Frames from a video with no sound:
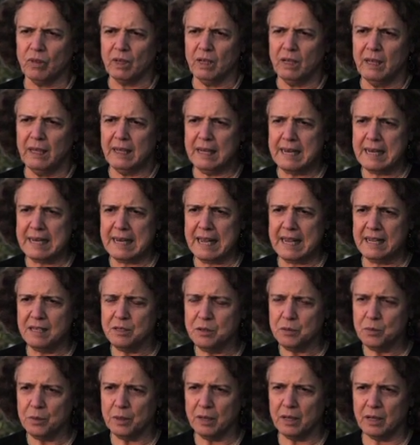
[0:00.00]
in
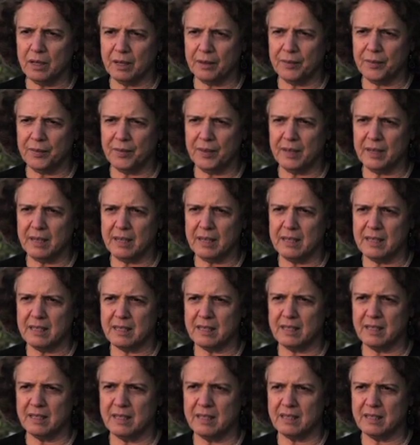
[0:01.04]
Israel, I think
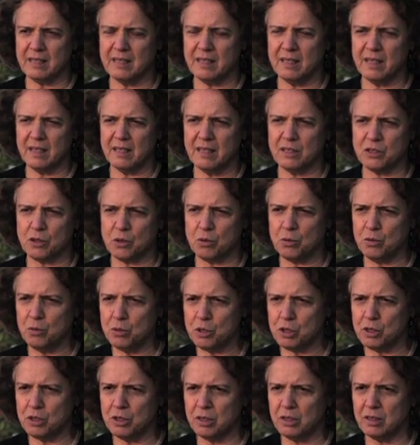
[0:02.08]
it's
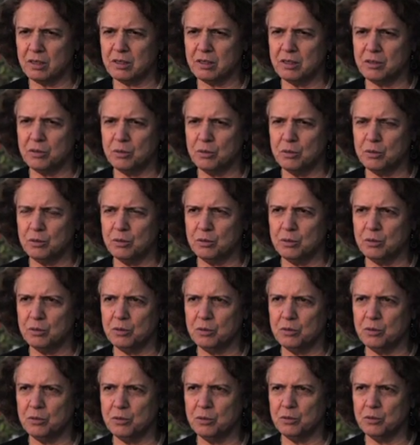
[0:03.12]
crucial
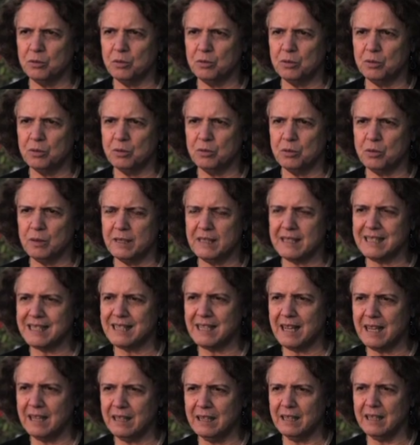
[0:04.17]
to
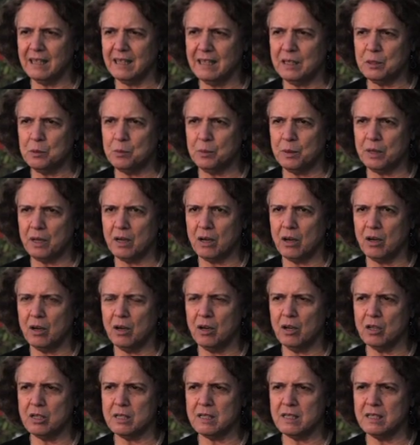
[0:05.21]
understand that,
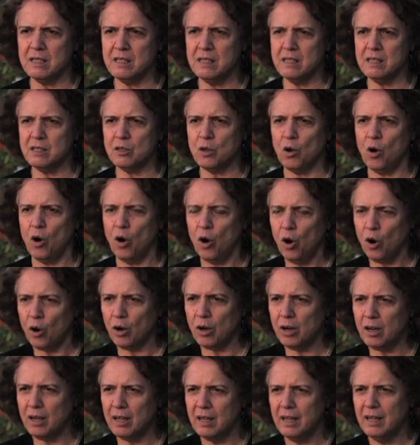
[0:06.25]
because this is
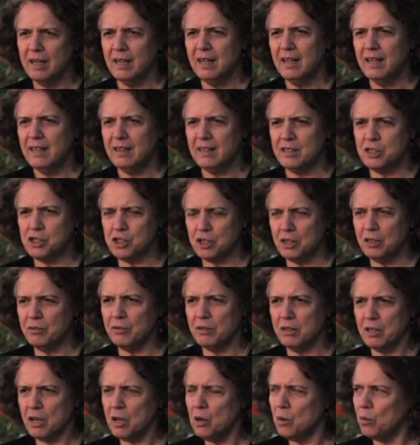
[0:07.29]
all the
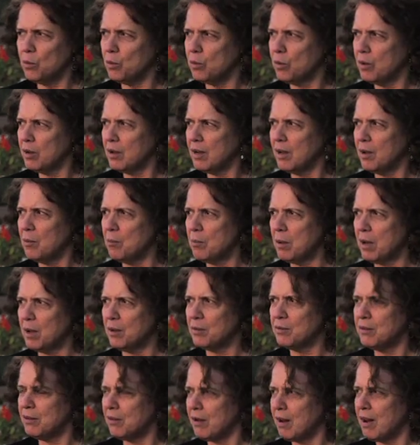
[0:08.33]
children know
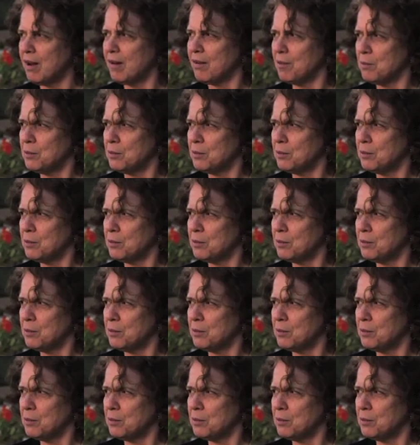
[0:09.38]
about their Arab